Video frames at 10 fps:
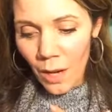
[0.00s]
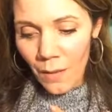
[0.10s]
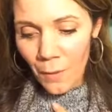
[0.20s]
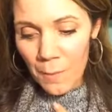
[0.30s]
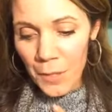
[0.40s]

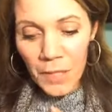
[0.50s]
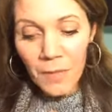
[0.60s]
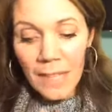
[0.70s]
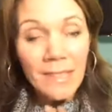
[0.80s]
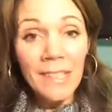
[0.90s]
For most of
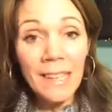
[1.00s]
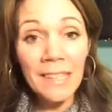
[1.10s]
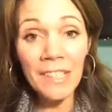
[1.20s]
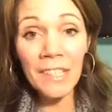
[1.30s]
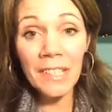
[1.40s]
us,
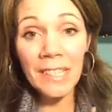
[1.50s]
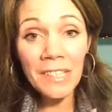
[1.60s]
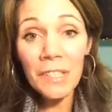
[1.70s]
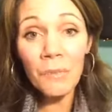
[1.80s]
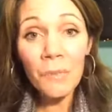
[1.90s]
that's
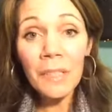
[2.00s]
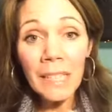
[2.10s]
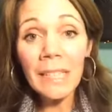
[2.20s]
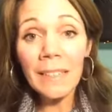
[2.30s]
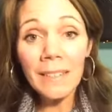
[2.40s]
just
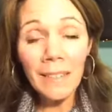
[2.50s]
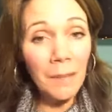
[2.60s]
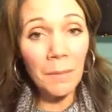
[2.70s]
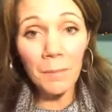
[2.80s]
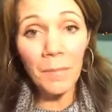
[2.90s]
really
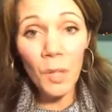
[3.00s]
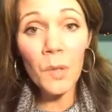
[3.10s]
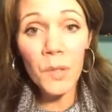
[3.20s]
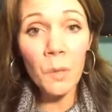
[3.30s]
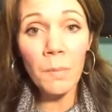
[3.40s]
close
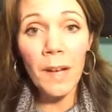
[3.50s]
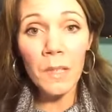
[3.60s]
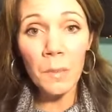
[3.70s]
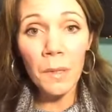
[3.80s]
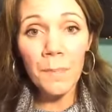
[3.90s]
to
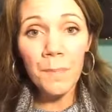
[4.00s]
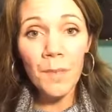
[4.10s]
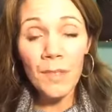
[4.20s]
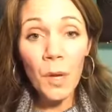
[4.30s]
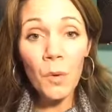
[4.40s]
impossible.
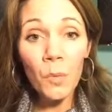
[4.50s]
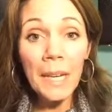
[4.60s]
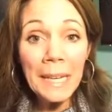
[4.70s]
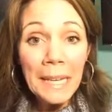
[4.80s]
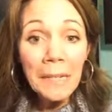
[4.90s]
So we
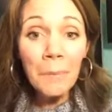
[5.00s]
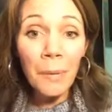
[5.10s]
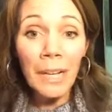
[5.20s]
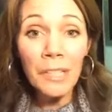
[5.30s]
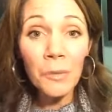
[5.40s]
need a
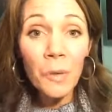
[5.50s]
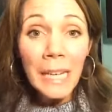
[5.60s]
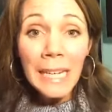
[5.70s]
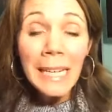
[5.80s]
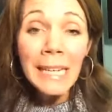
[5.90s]
bridge.
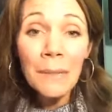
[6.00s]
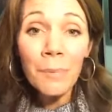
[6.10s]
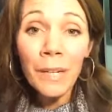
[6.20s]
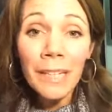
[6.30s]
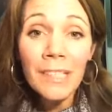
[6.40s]
We need a
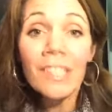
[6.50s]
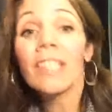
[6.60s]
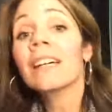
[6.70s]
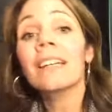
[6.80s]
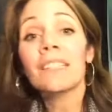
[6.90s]
bridge
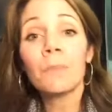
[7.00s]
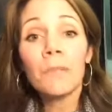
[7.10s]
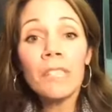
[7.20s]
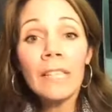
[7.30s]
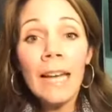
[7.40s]
to
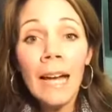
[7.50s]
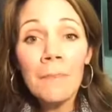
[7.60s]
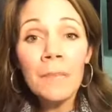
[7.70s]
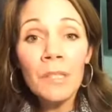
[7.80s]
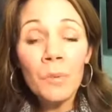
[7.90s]
bridge the gap
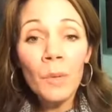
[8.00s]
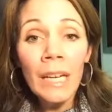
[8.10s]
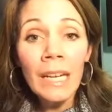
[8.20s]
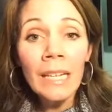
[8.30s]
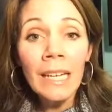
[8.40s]

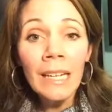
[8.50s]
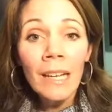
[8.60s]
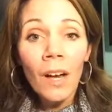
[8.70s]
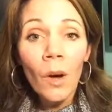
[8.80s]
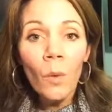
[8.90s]
between
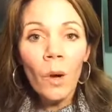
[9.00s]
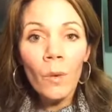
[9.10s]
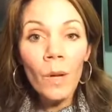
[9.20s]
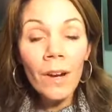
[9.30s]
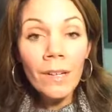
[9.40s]
where
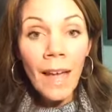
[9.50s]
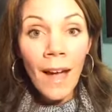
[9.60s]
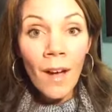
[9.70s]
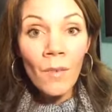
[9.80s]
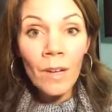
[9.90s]
we are
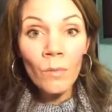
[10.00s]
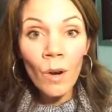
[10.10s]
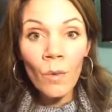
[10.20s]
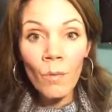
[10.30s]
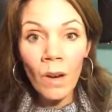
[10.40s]
now and where
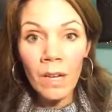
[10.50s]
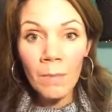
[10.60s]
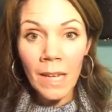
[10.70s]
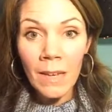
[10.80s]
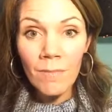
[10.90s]
we want to
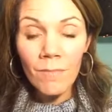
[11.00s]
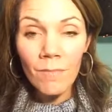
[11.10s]
be.